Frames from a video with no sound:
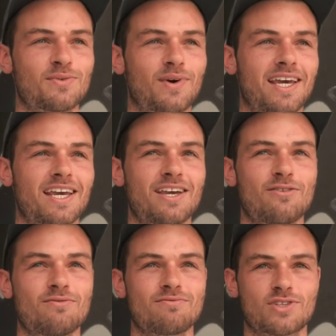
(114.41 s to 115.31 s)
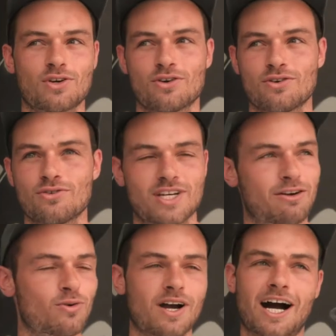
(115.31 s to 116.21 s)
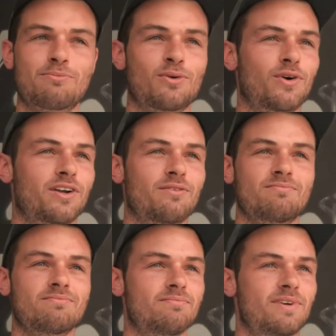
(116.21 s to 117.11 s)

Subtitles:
We do general cardboard and